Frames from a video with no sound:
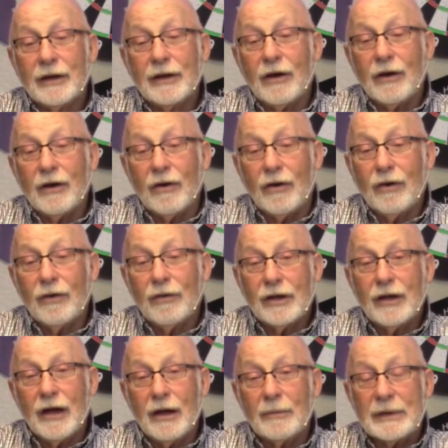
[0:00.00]
all the
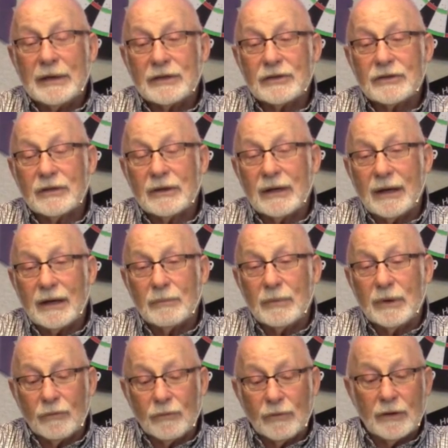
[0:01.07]
comments that had
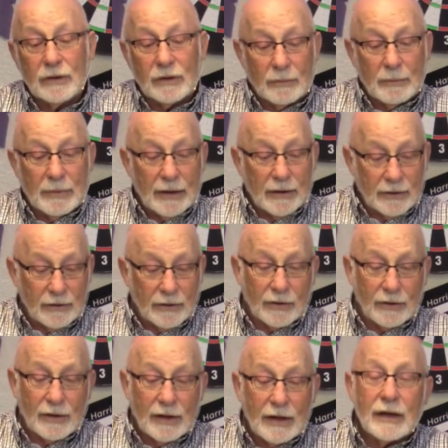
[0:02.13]
been written about
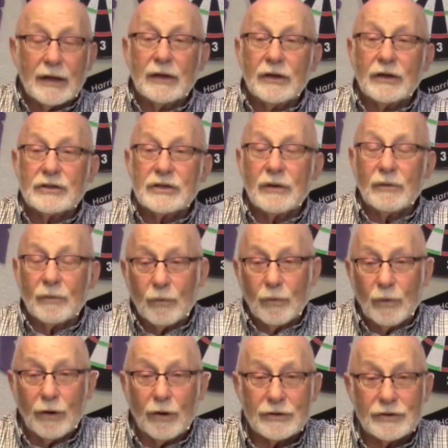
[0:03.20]
her. You see,
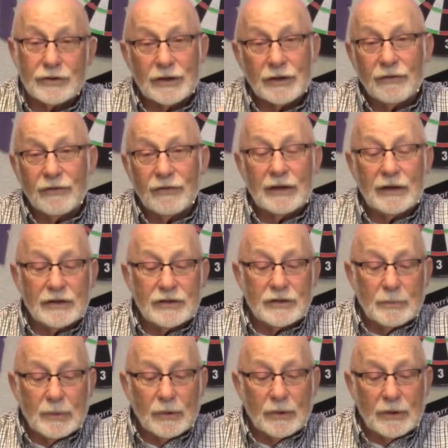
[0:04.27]
words that are fitly
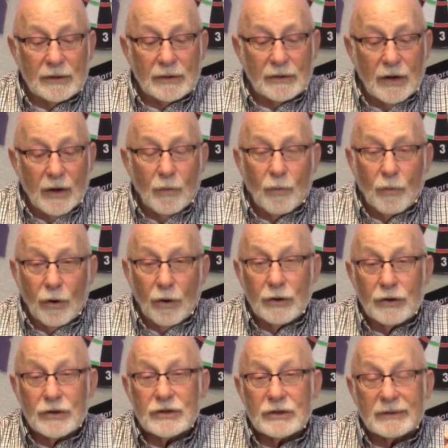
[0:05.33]
spoken,
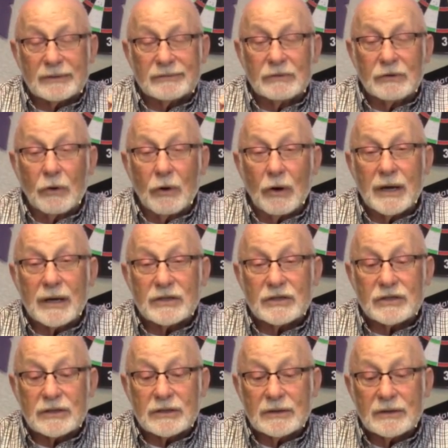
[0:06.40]
words of
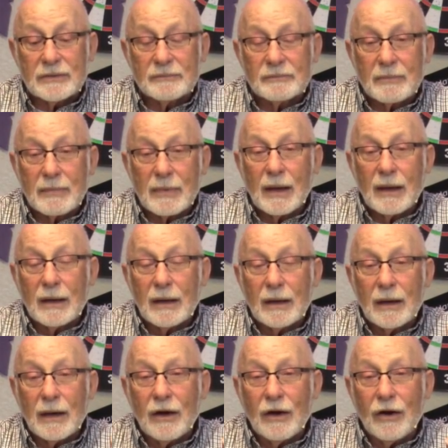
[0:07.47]
grace,
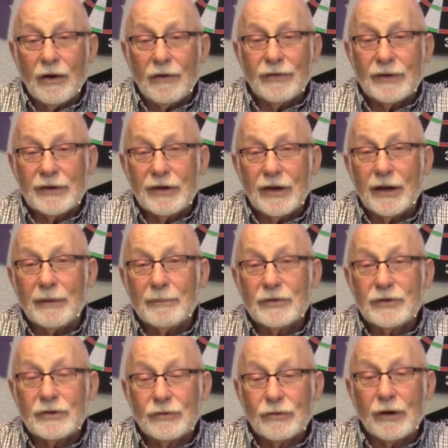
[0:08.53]

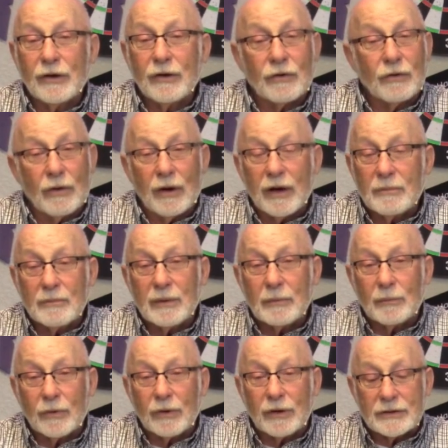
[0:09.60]
oftentimes trigger great
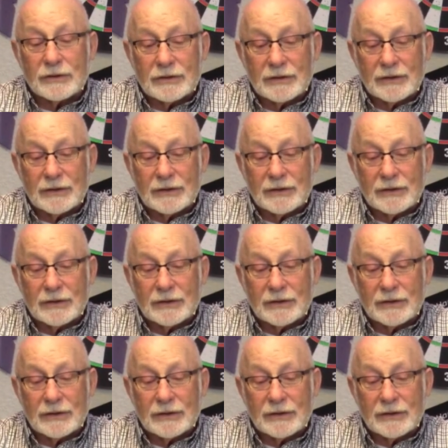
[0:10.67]
memories.